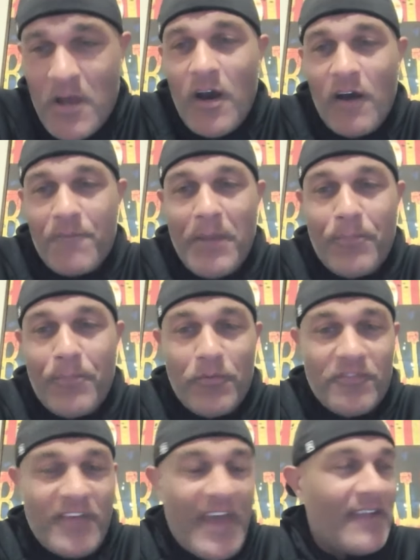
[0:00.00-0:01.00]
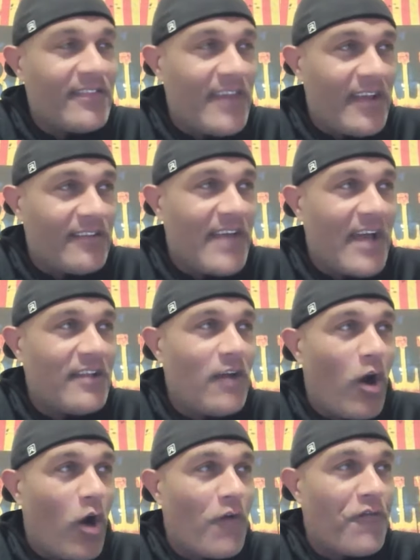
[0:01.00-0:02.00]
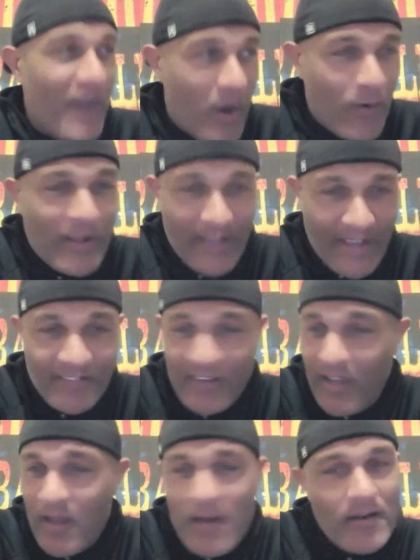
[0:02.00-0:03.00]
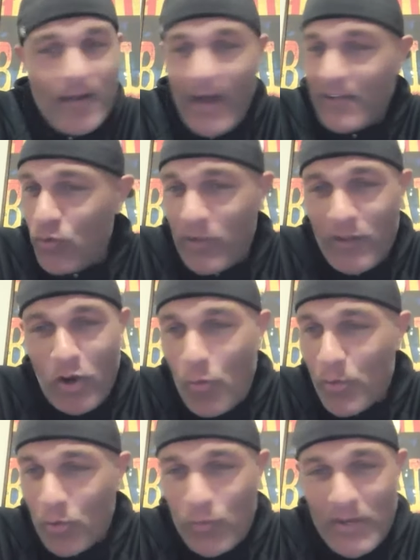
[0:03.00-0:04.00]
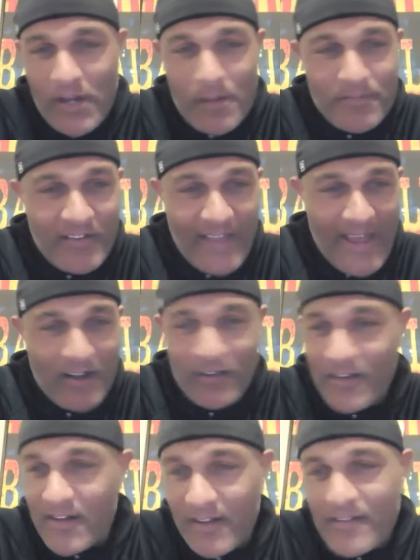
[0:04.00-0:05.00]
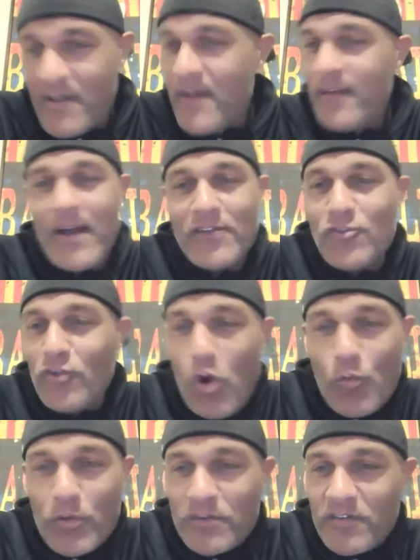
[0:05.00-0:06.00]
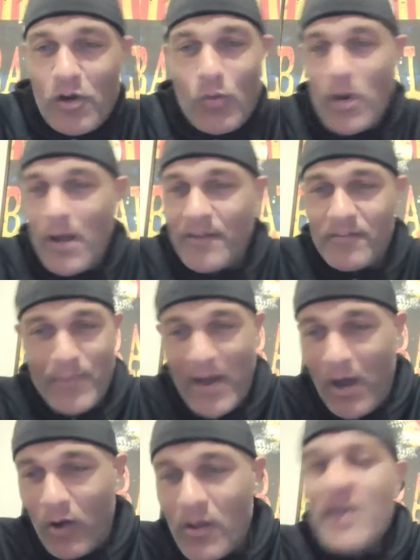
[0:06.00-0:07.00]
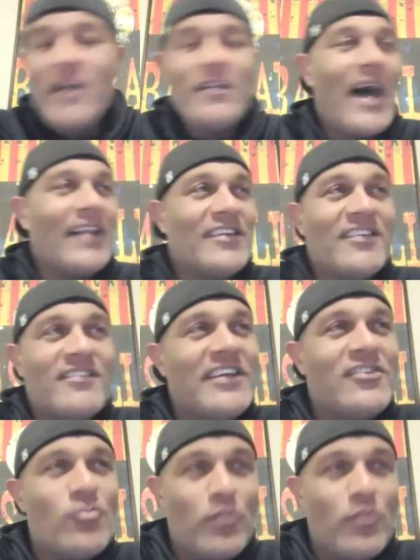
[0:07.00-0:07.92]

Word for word: of people saying things that are very lazy, not doing the homework when it comes to the analytics, not doing the homework to come what it's about, not listening to a